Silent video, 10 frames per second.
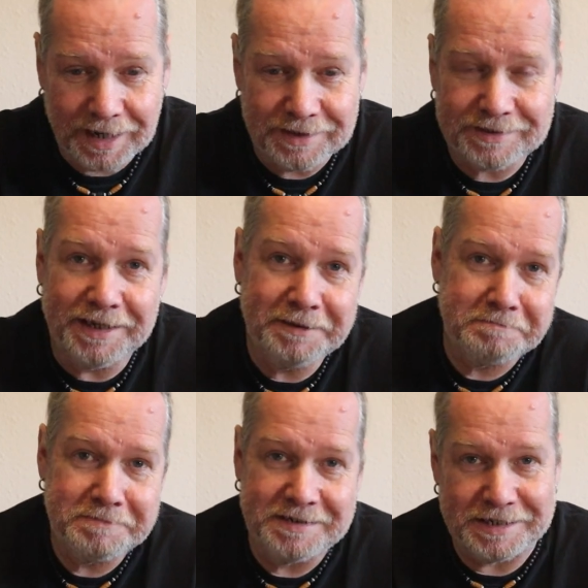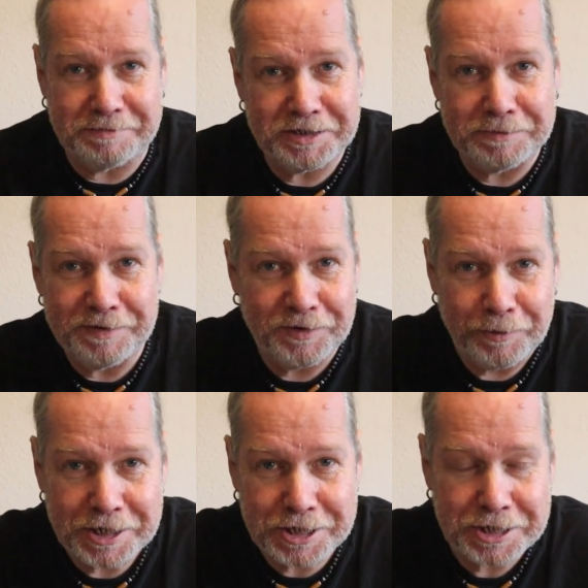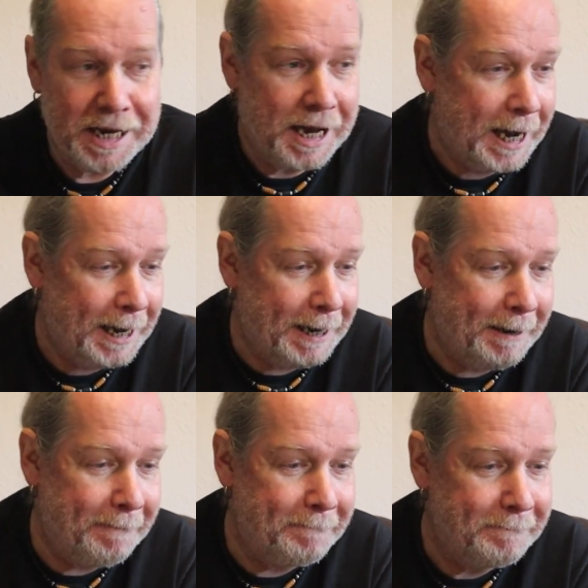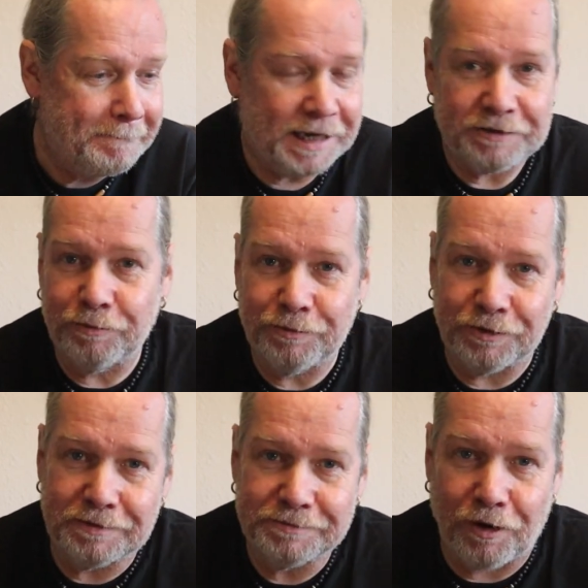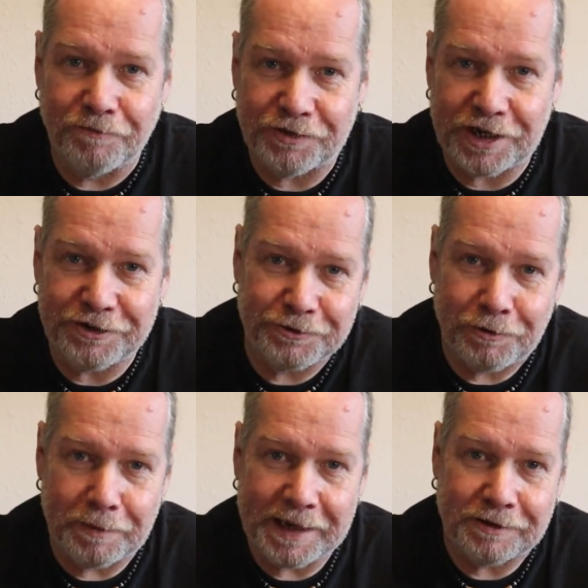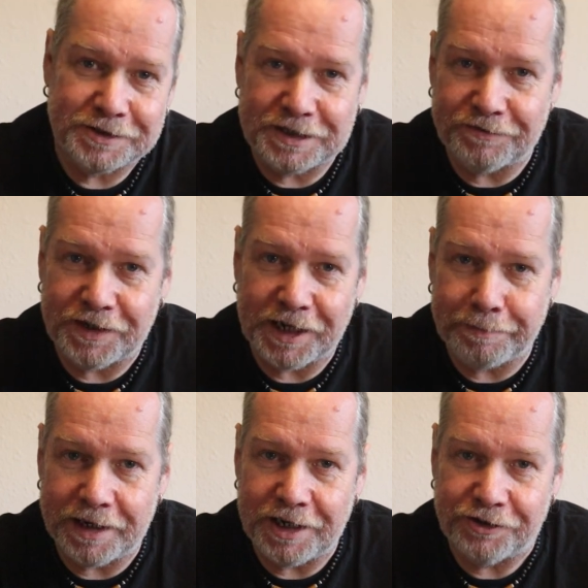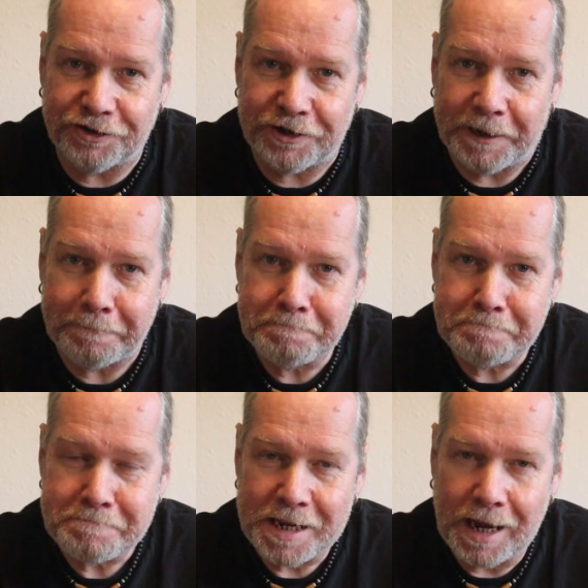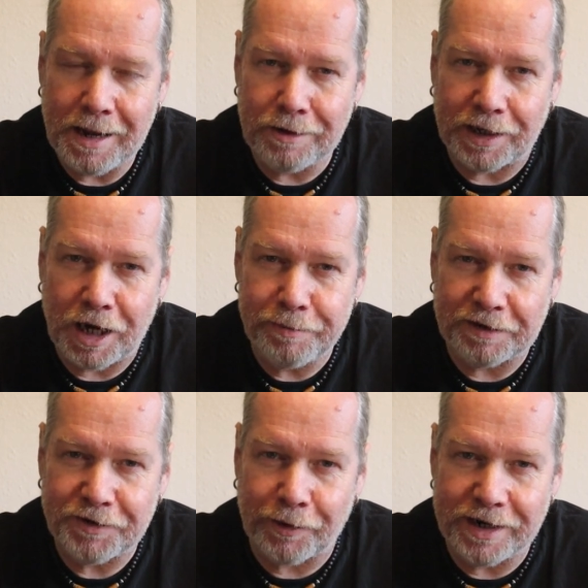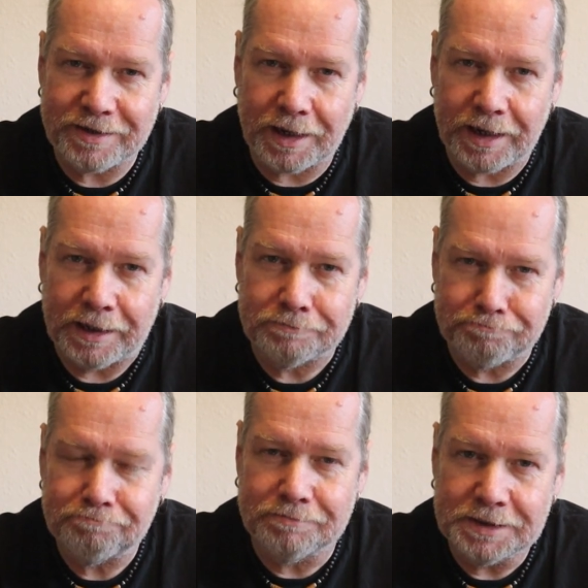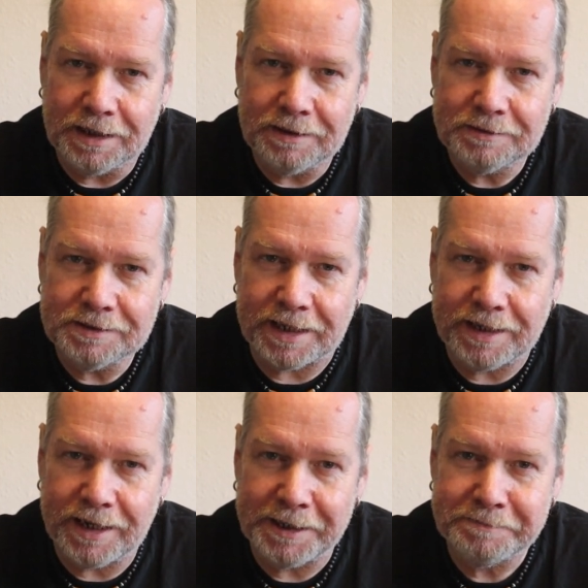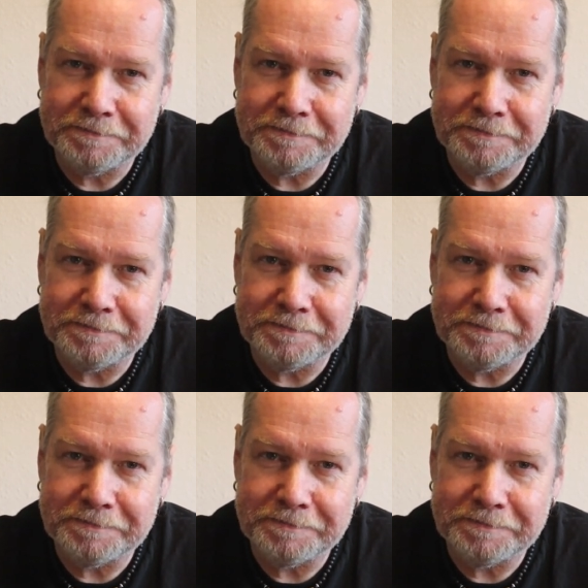I say, dismiss them if you wish. That's what conversation's all about. It's differing opinions, isn't it? Anyway, I hope you're having a great day. Take care.